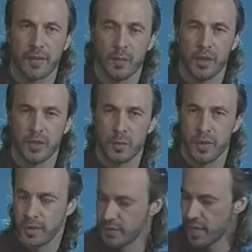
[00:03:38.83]
which is one
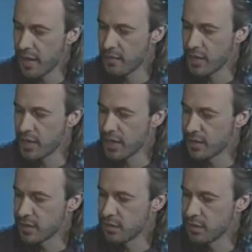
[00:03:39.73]
of these heavy jazz
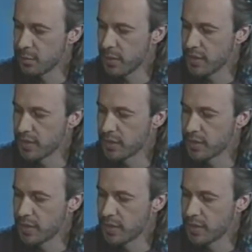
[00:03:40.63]
series picks.